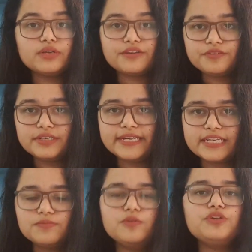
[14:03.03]
you want to refer
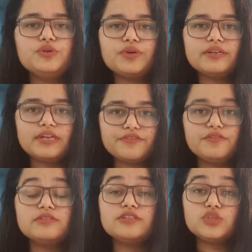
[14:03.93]
a textbook, you can
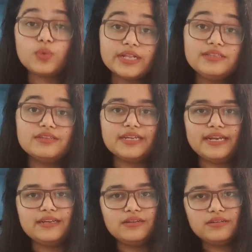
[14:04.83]
refer the 12th
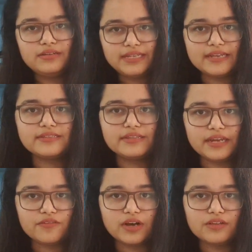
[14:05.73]
grade T.S.
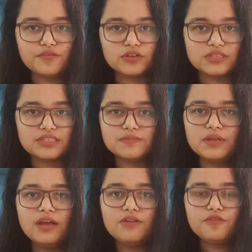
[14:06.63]
Grewal for
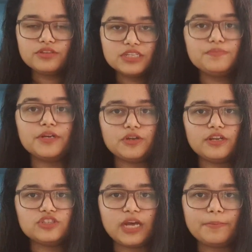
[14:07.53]
this
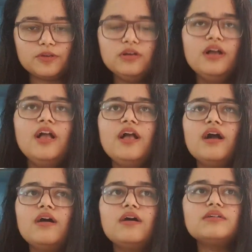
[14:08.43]
particular chapter.
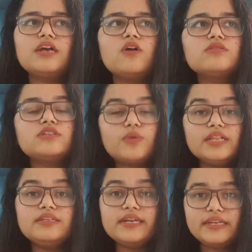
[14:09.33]
Now the
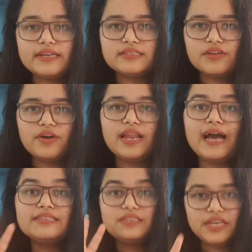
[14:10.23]
12th grade T.S.
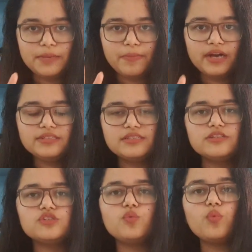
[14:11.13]
Grewal has 3
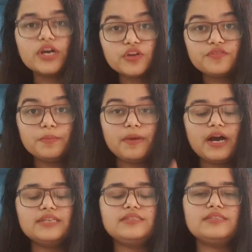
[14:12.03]
parts. So one of the
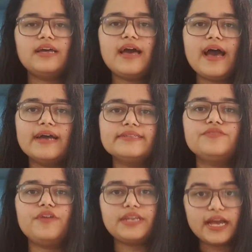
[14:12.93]
parts
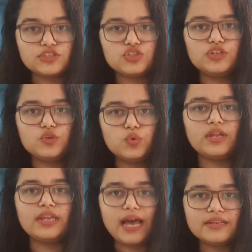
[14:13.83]
has financial
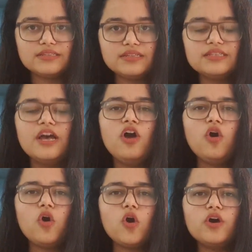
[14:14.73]
tool analysis
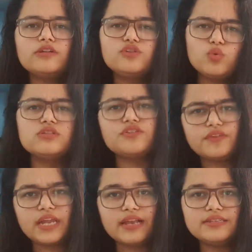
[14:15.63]
or tools
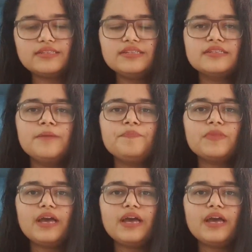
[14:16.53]
of analysis,